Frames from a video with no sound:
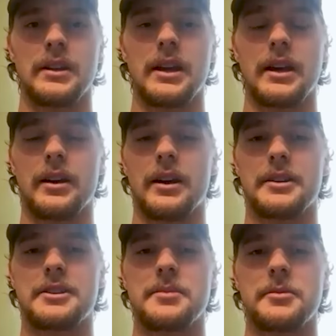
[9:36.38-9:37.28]
Yeah, uh,
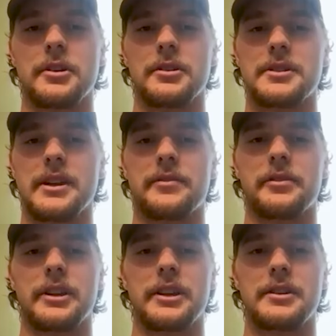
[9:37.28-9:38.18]
team goals
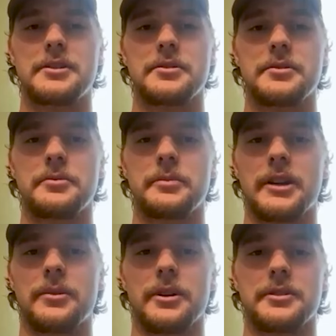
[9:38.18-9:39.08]
definitely to make
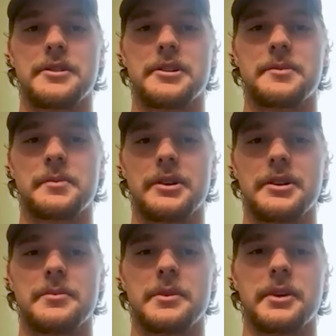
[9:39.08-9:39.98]
a World Series push.
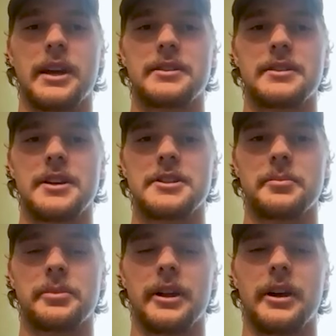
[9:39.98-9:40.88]
I mean, we got the taste
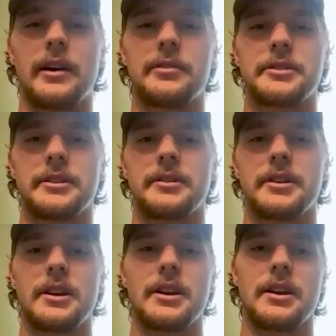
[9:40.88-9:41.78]
of playoffs, and
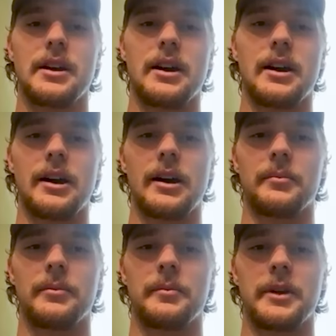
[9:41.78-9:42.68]

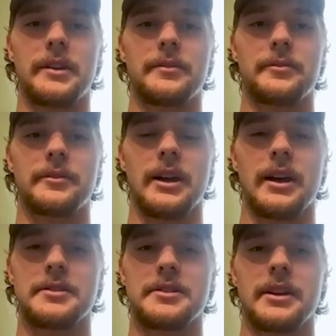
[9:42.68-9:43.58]
um, I mean,
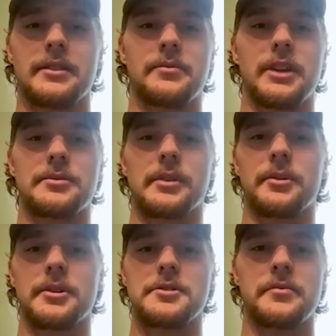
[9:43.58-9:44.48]
honestly, that's what I
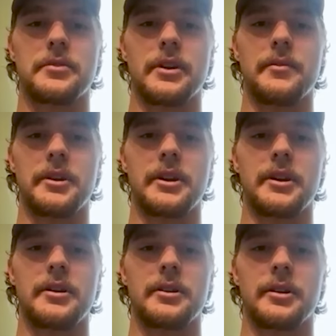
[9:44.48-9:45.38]
want to shoot for every
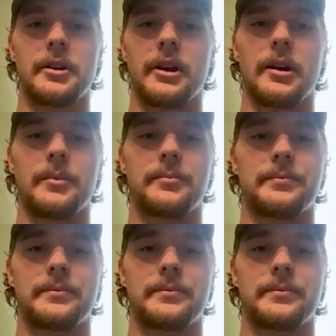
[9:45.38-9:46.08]
year. Um,